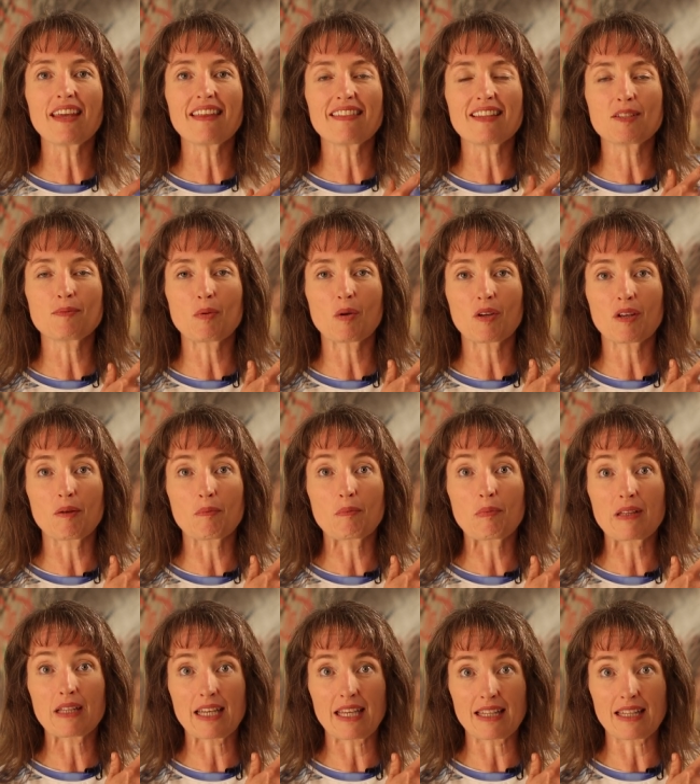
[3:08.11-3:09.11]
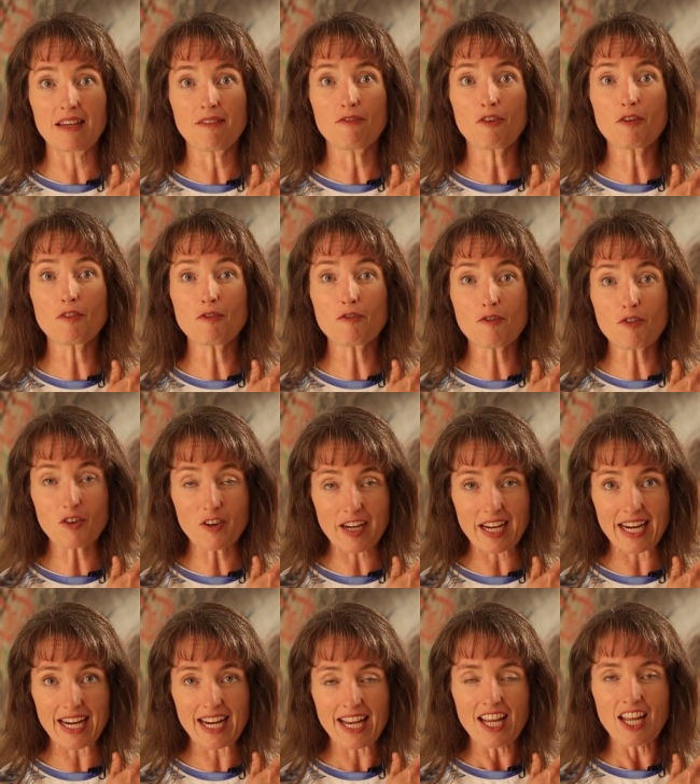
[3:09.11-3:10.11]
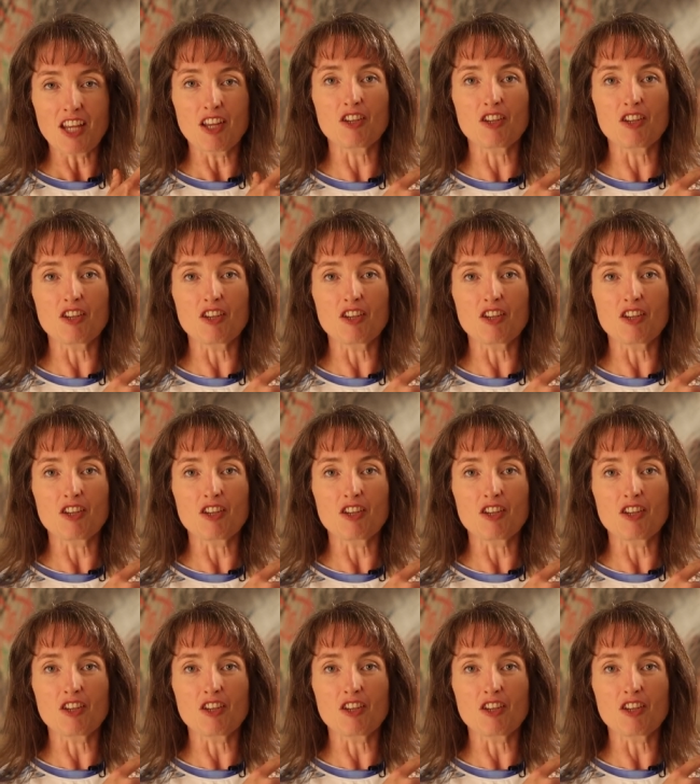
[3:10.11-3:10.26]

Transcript: get this book completely for free.